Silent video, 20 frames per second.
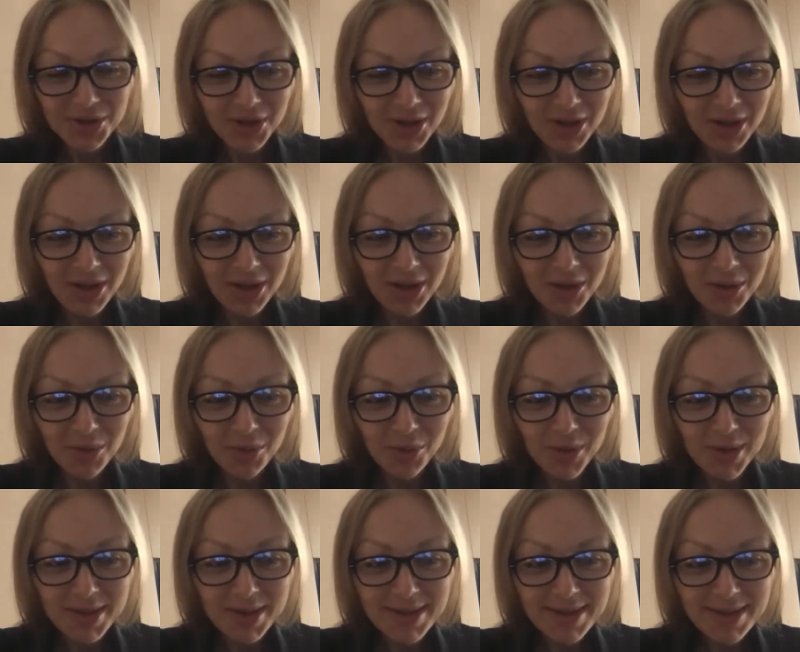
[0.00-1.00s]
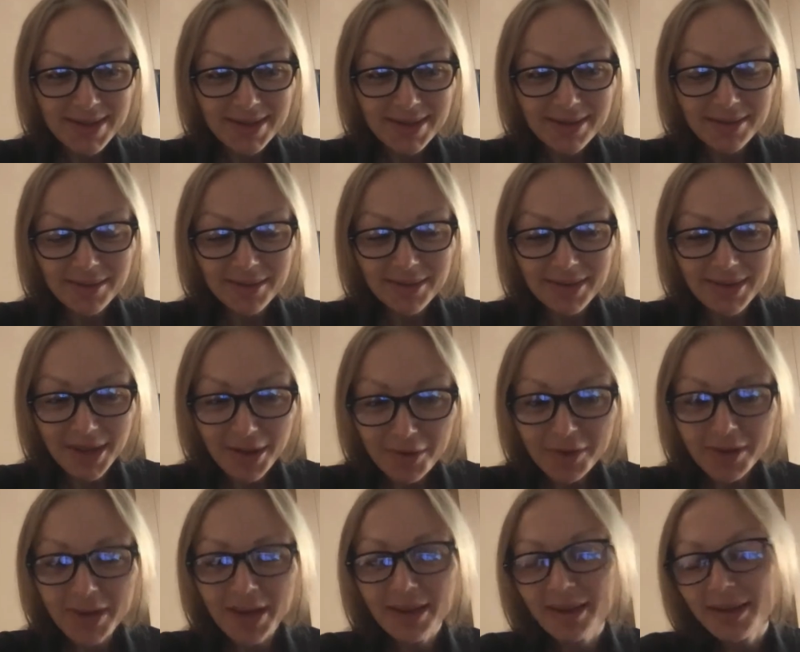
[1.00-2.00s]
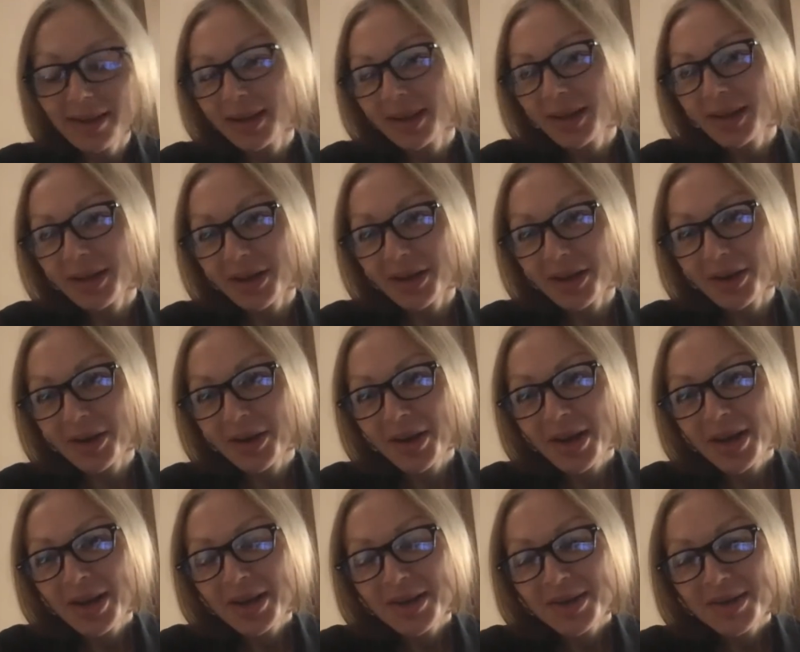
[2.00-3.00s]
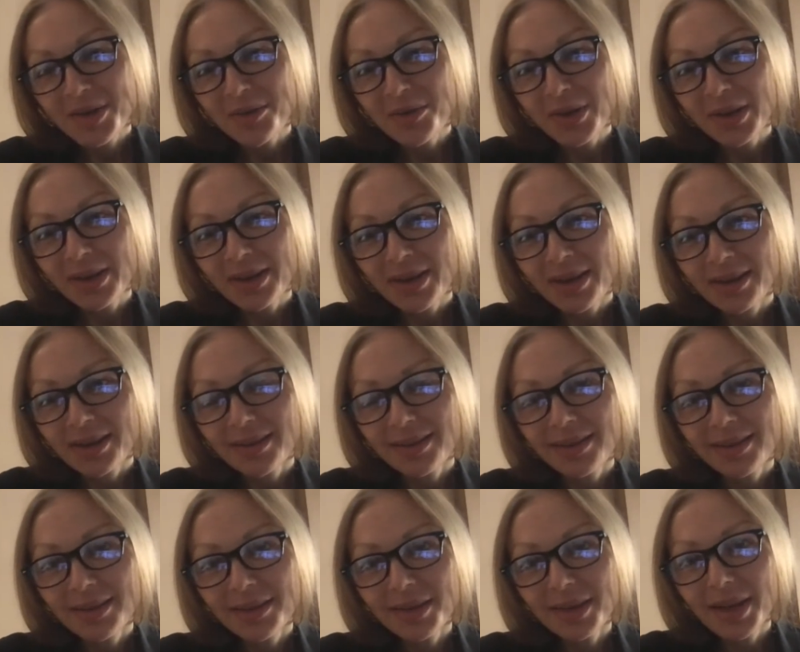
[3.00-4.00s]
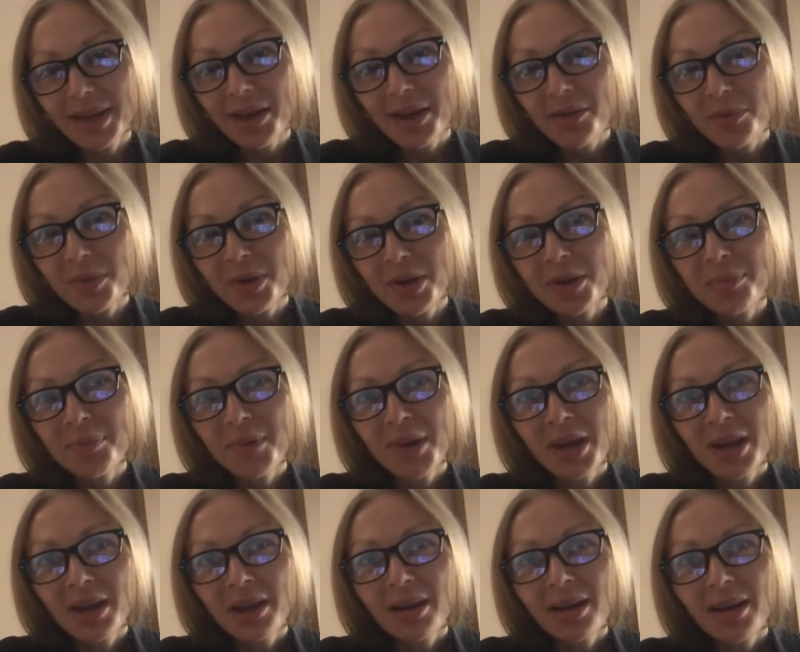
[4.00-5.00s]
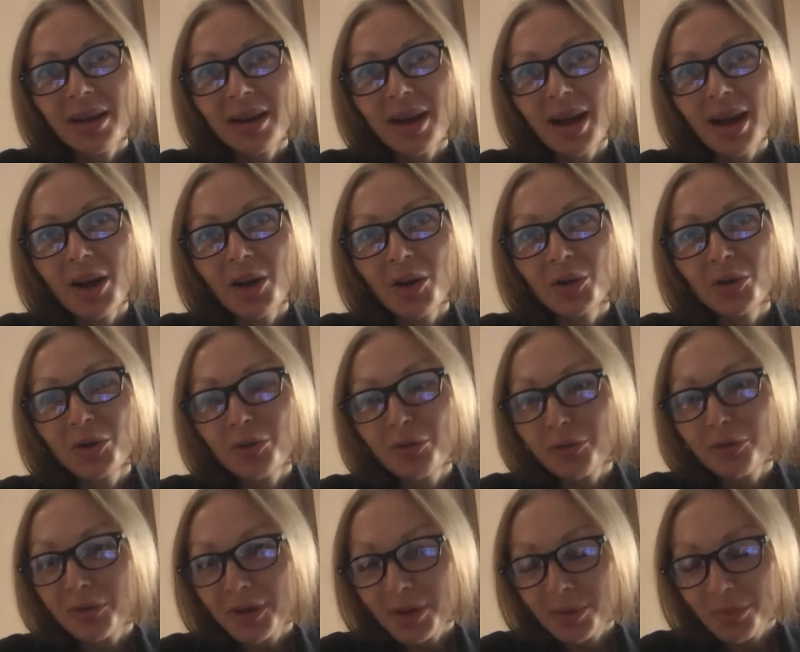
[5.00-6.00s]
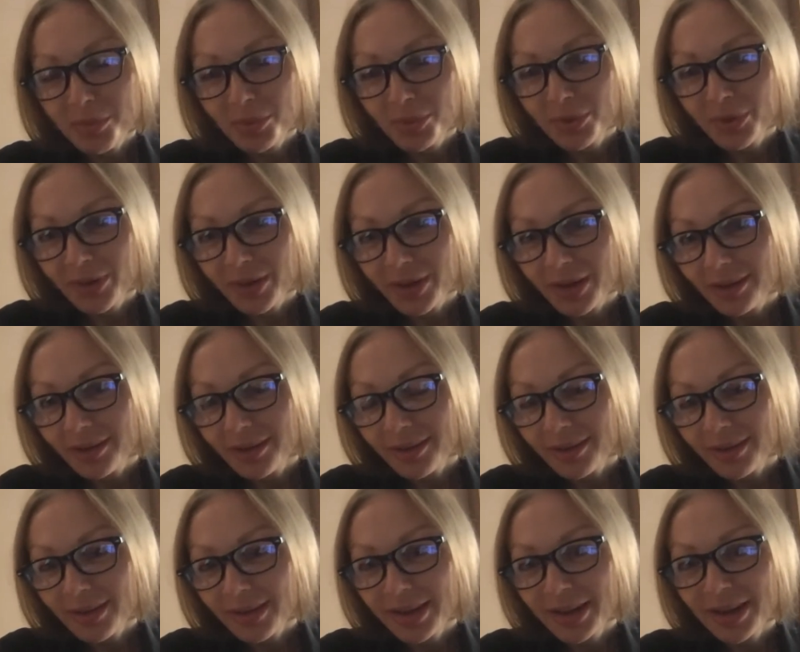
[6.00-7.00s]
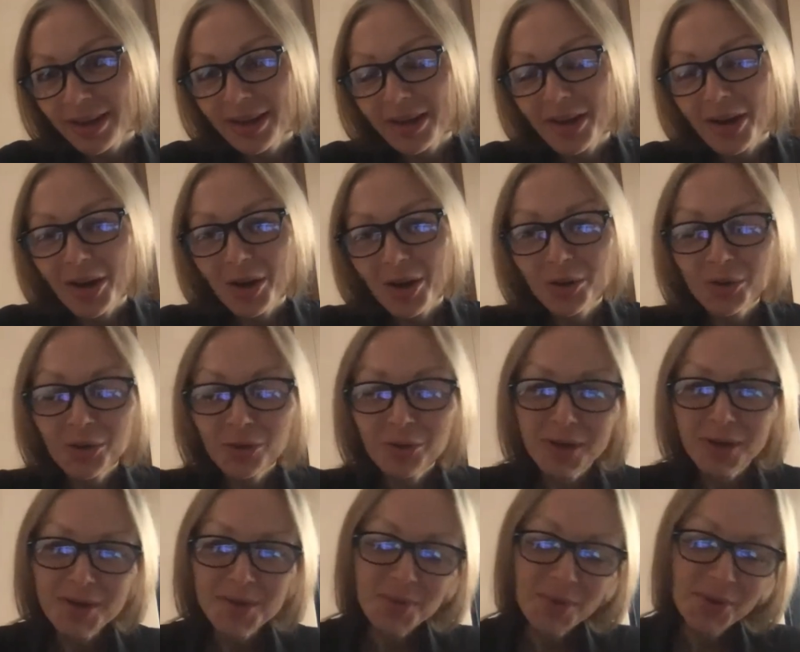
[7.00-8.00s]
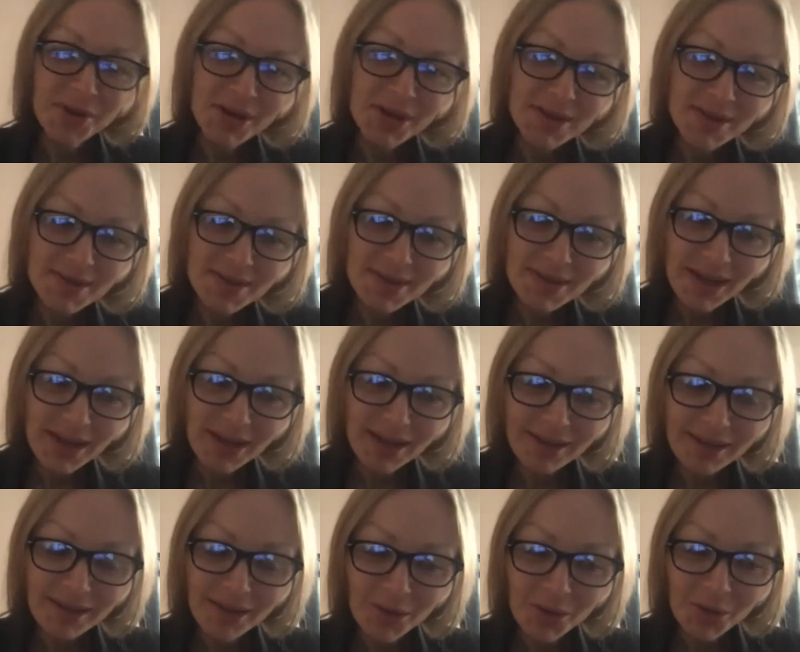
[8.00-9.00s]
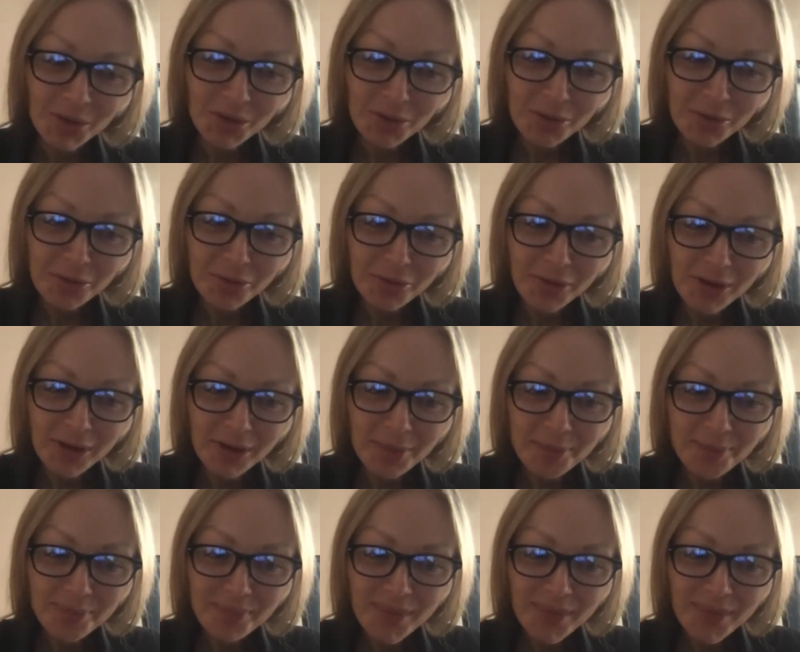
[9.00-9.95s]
uh, was definitely uh, something that gave me a lot of input and uh, a lot of experience and a lot of um,